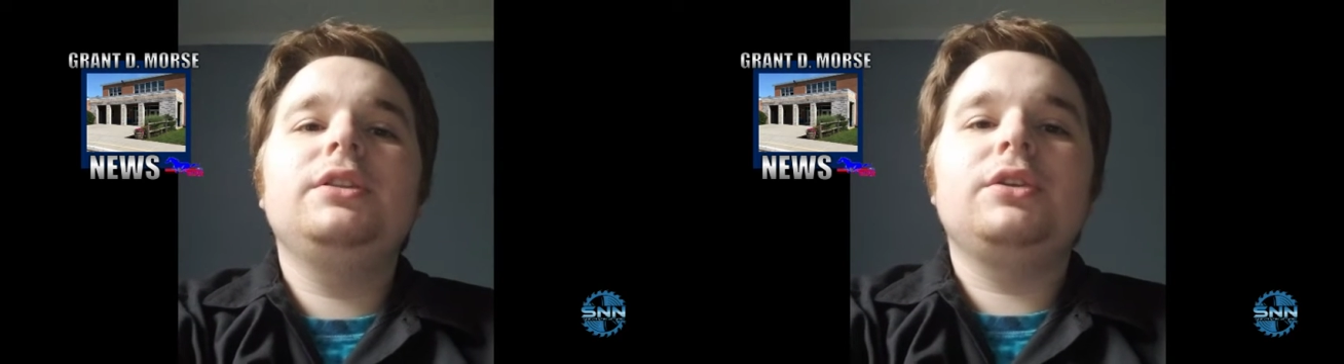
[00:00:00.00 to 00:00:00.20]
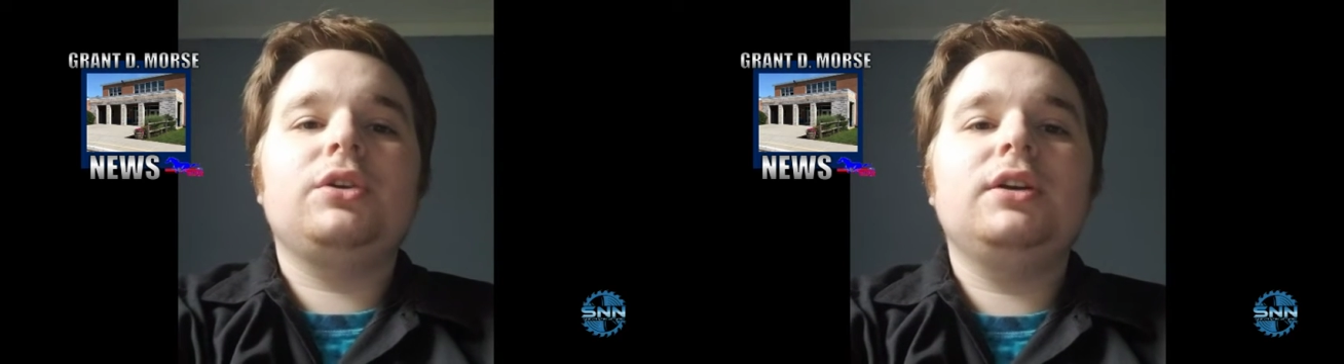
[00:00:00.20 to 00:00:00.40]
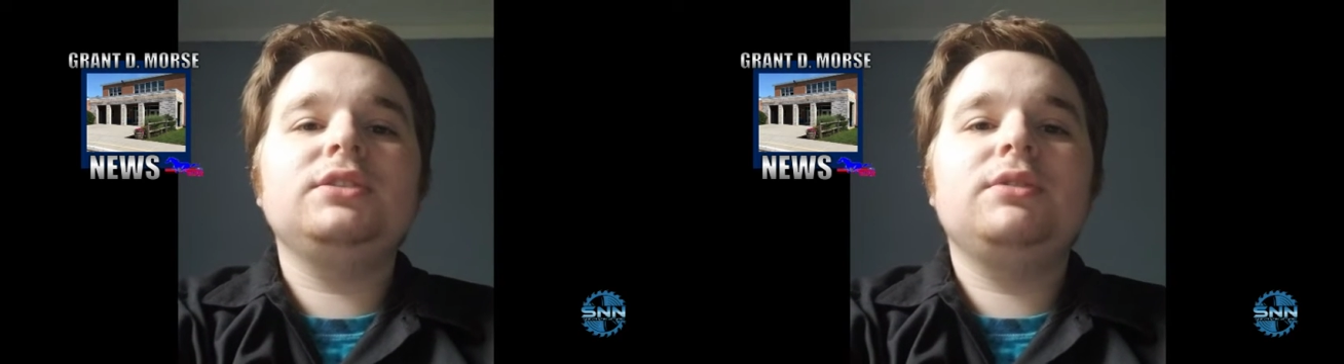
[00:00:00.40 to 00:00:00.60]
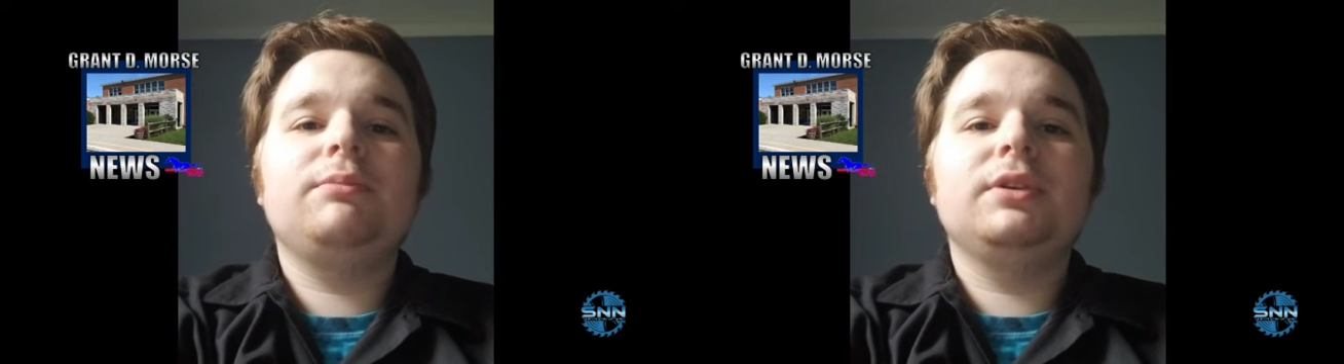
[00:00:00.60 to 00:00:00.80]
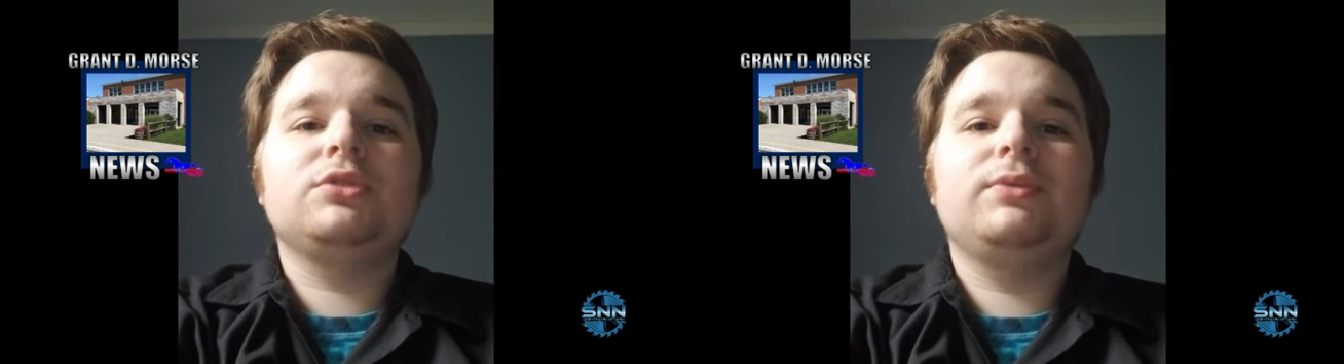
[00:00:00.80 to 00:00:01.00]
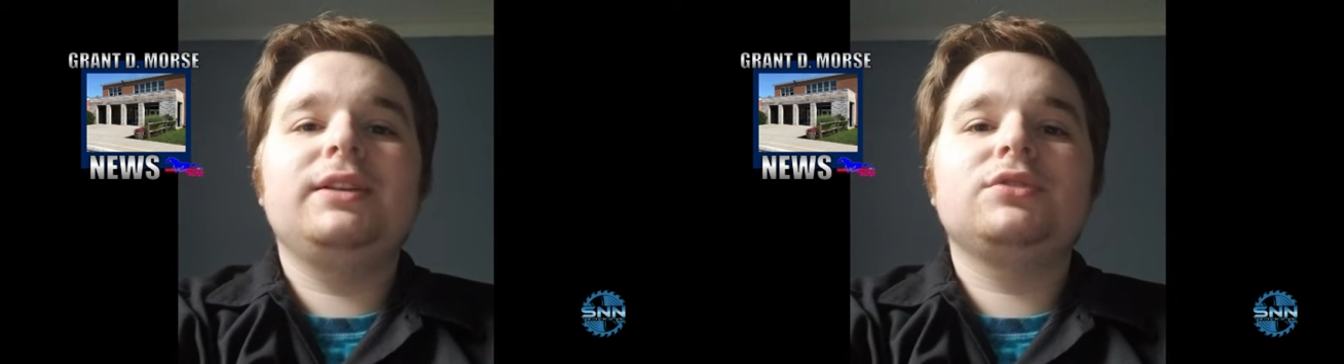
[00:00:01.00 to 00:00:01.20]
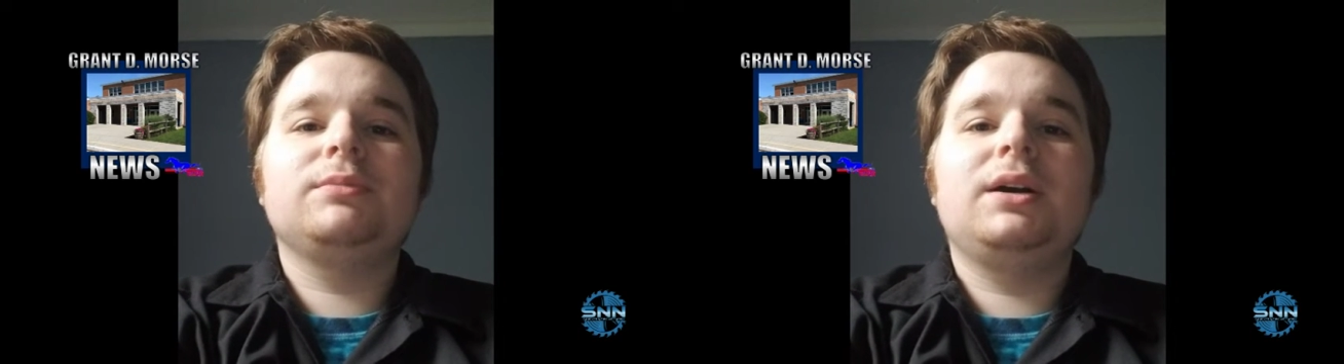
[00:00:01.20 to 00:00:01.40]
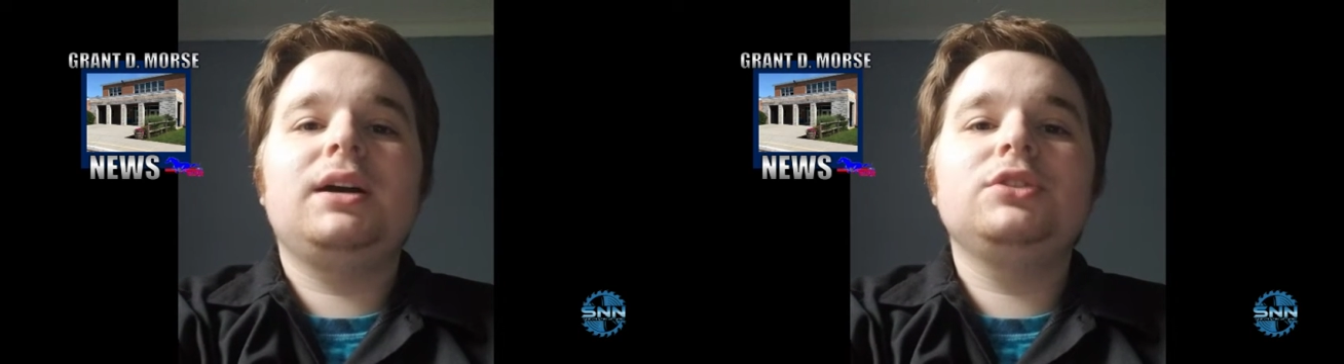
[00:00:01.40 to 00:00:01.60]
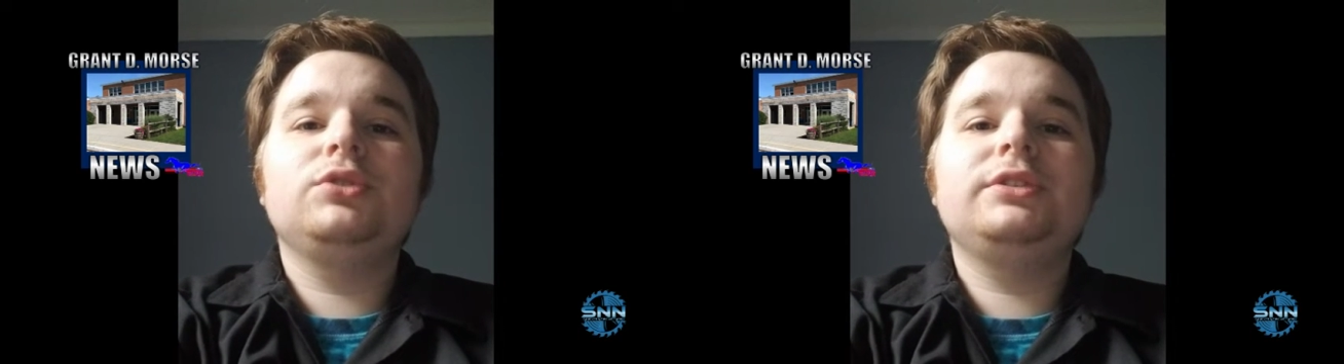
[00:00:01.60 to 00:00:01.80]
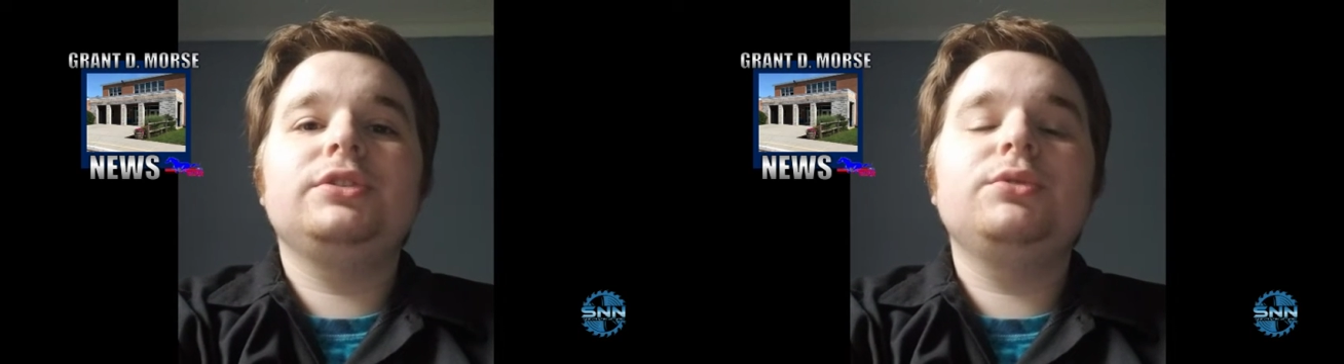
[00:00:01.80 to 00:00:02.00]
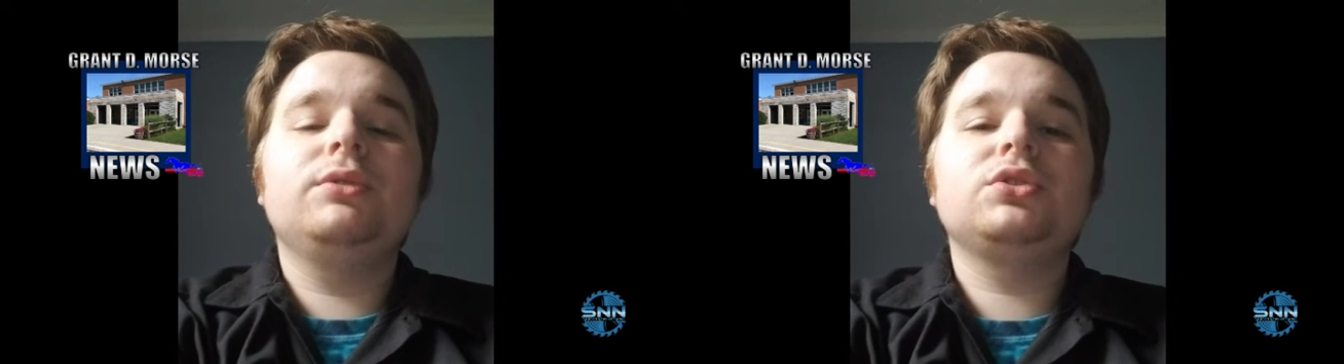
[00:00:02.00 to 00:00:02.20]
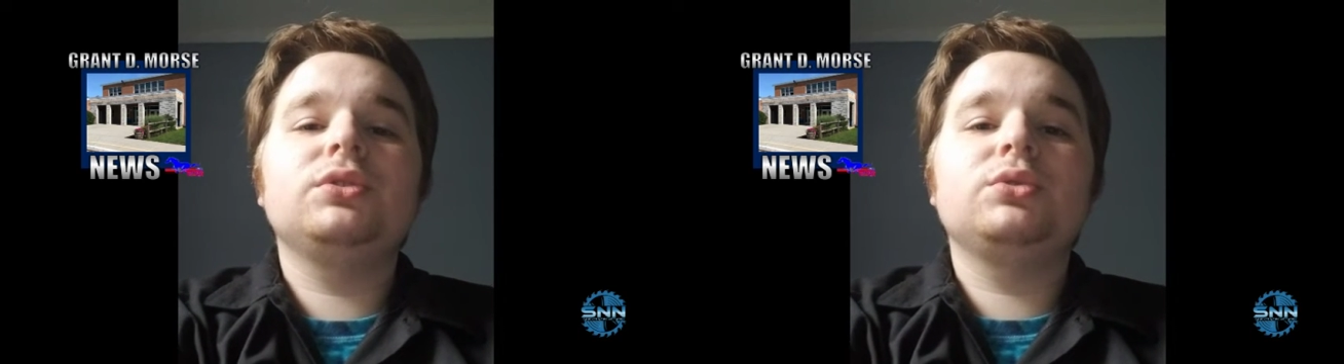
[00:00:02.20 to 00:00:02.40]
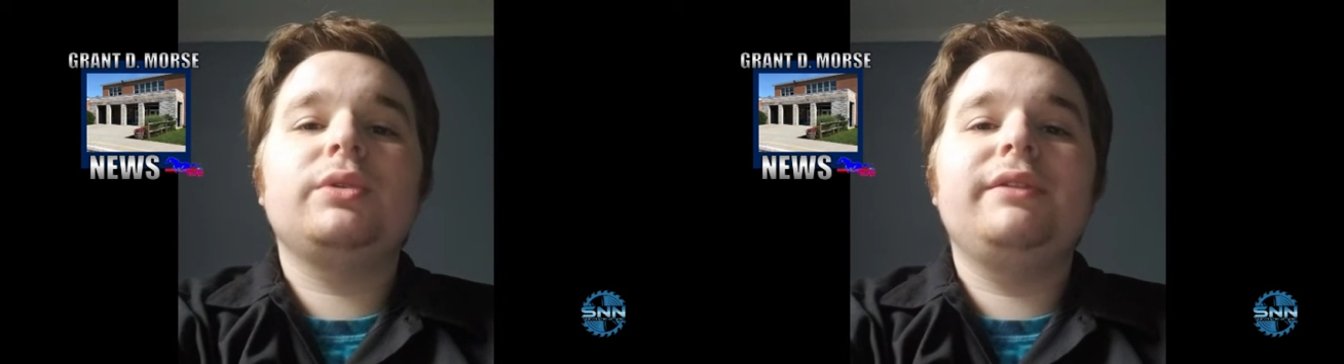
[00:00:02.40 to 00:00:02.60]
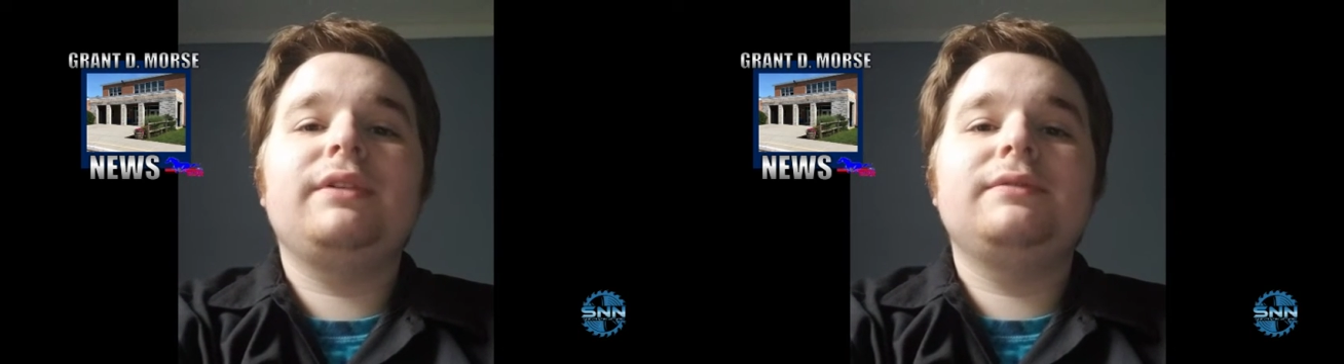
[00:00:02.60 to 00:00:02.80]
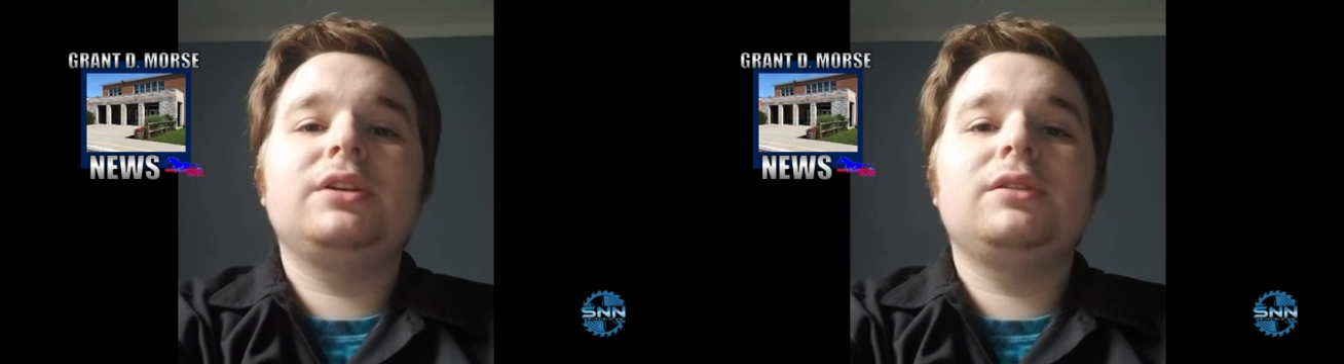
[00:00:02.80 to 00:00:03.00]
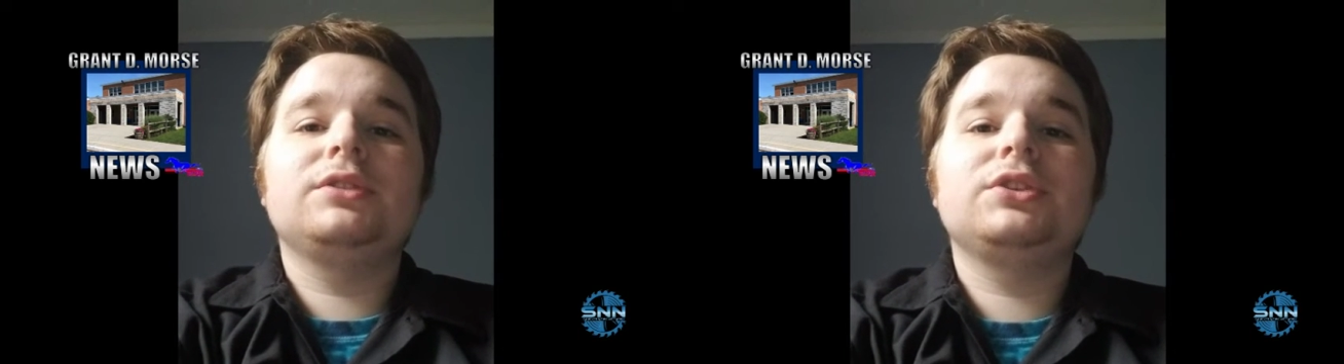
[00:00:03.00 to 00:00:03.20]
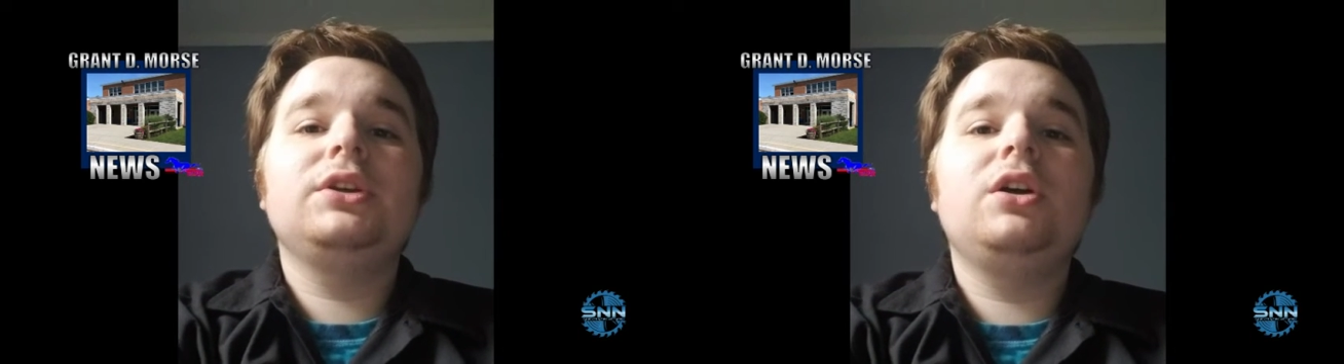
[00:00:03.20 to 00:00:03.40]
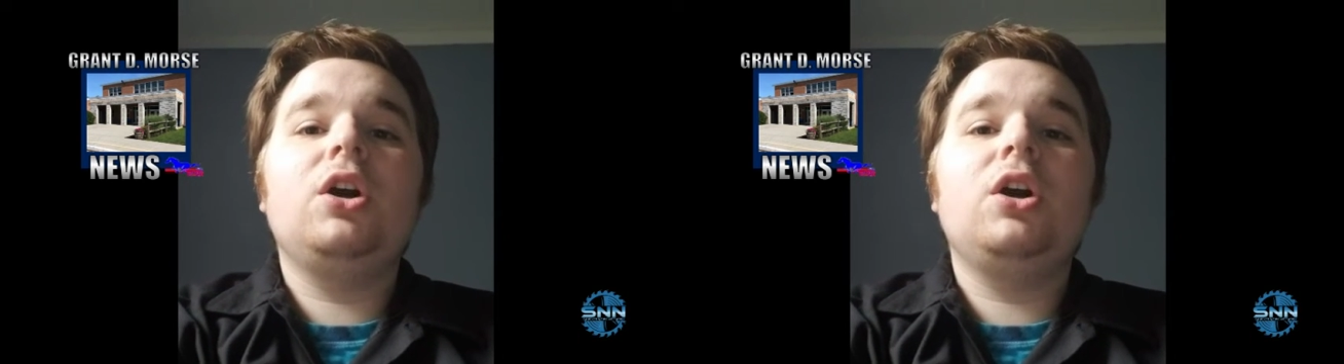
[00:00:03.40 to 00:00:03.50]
The cost of the bricks range from $100 to $225.